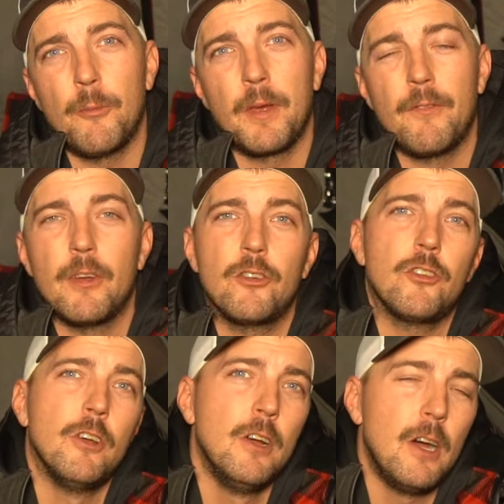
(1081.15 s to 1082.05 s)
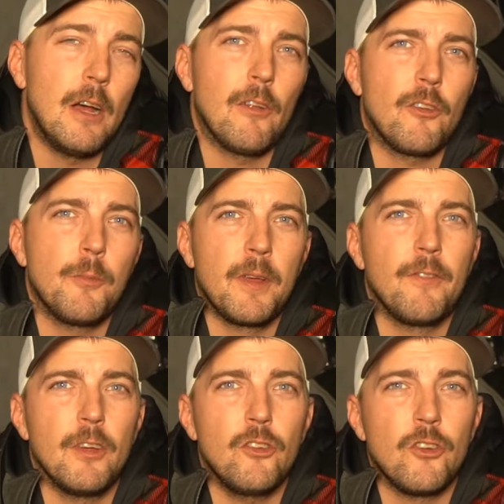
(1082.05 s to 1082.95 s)
some big fish. I lost a big
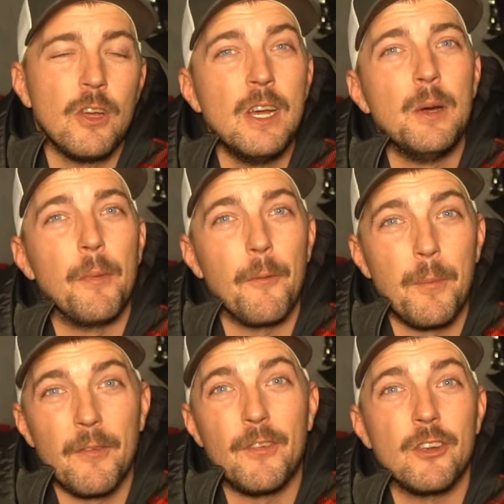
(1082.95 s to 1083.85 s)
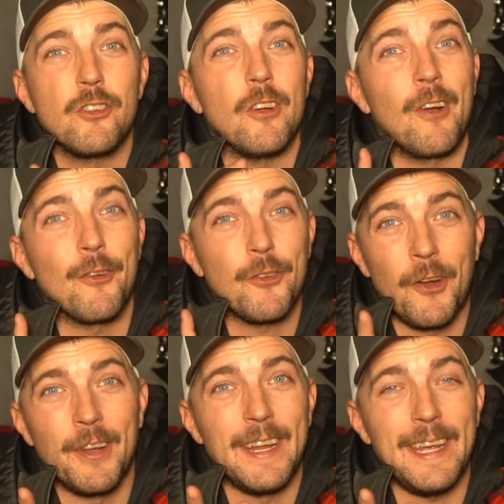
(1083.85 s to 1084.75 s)
fish, but the big fish are
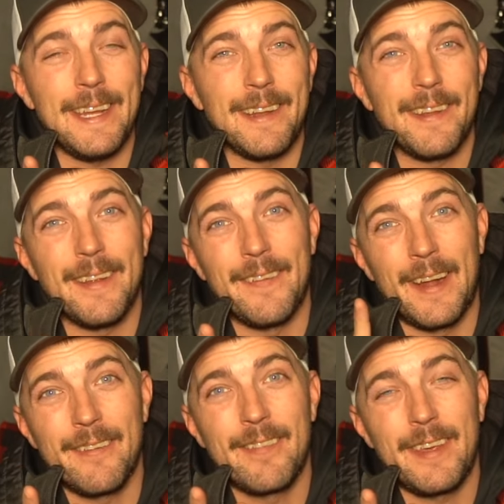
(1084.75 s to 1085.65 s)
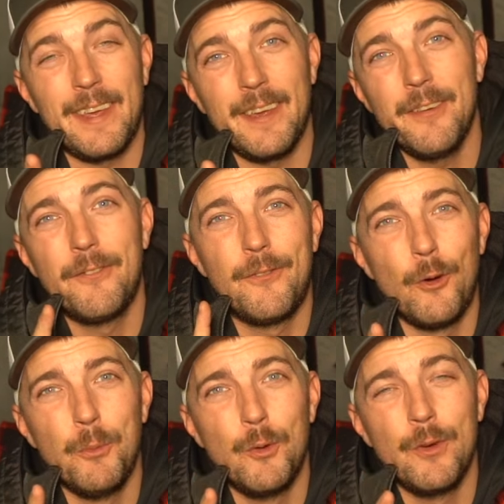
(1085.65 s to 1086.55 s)
starting to eat. And that is the key.
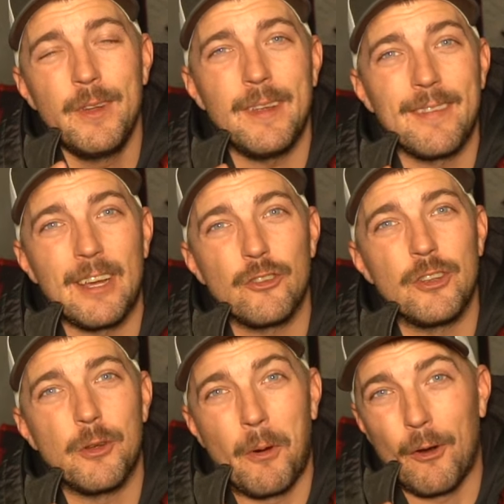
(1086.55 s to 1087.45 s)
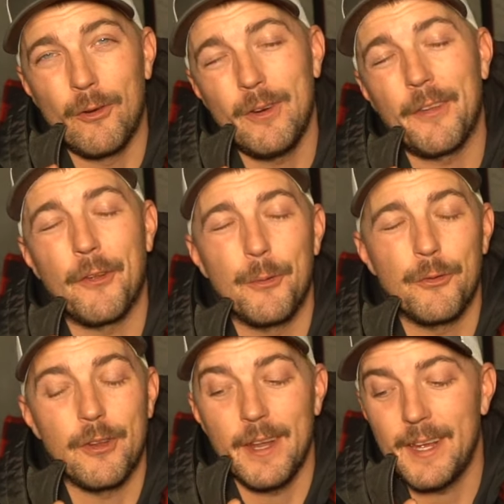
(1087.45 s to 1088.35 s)
Full moon is actually tomorrow. I thought it
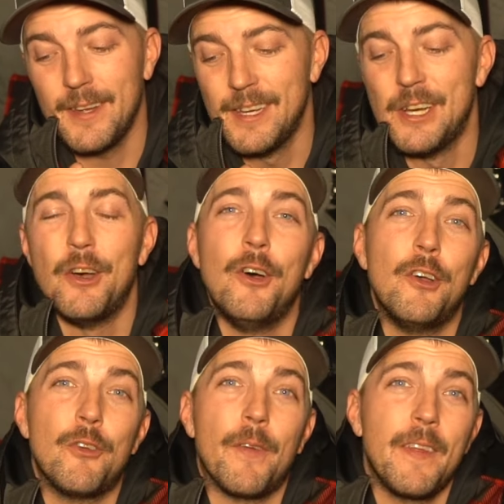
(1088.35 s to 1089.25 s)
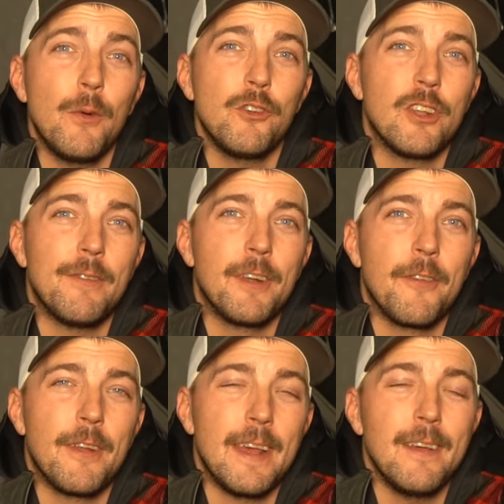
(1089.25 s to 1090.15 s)
was today. So I think we should have
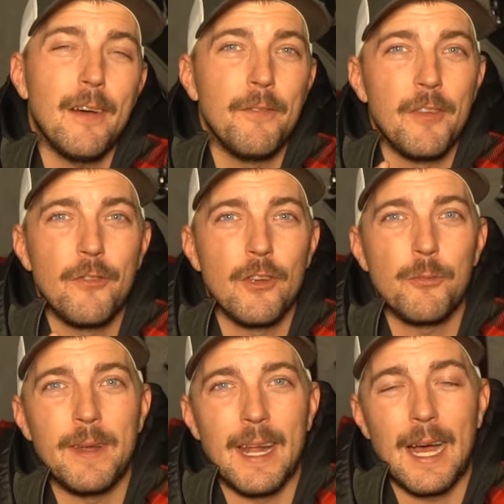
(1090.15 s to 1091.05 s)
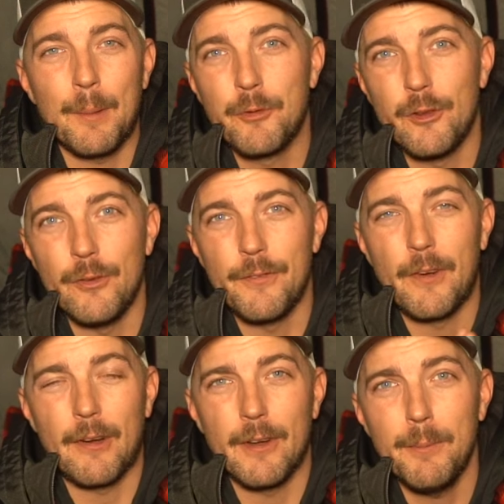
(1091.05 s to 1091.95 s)
another day of these fish being absolutely
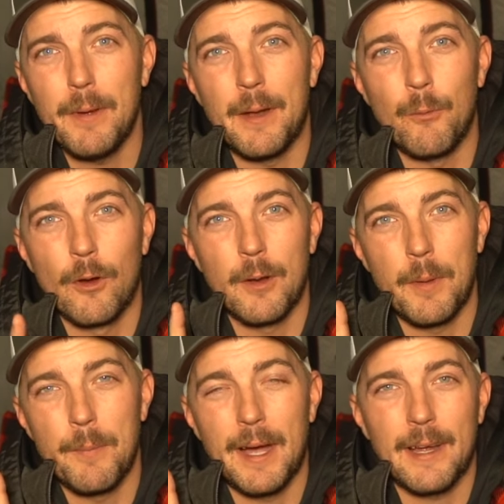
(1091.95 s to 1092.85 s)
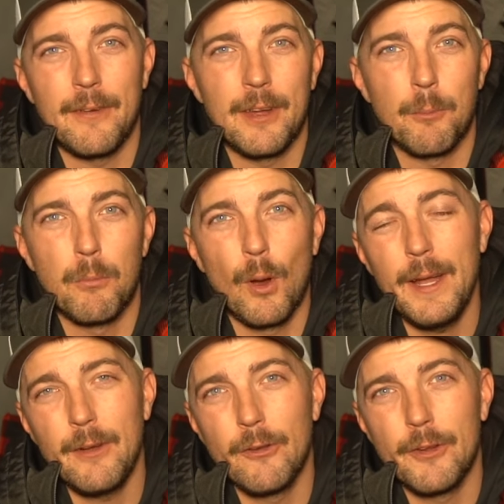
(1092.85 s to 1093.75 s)
fired up. And we're going to be back out here
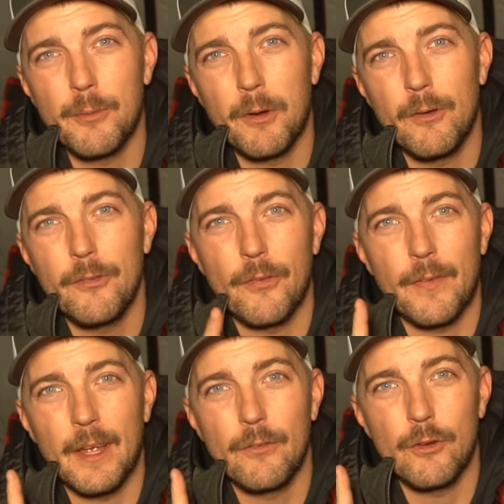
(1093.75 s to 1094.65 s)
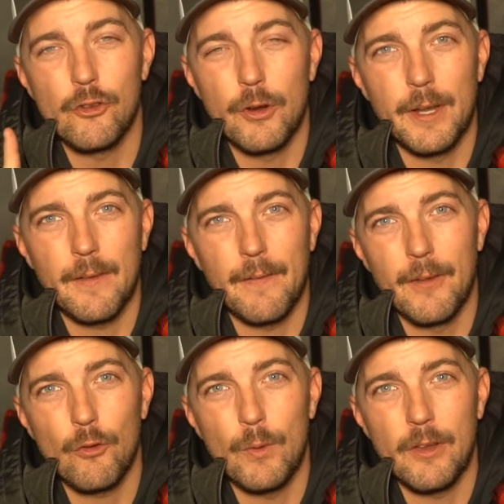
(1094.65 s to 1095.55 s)
bright and early tomorrow. So thanks for joining
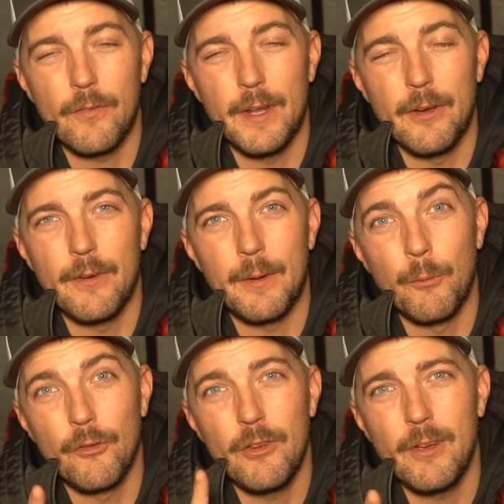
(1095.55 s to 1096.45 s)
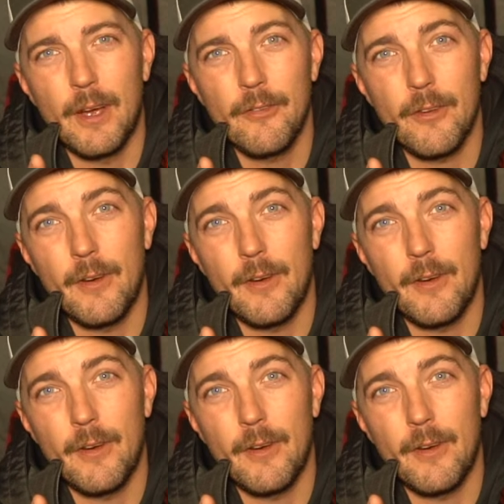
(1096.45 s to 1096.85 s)
this week's video. And we'll see you guys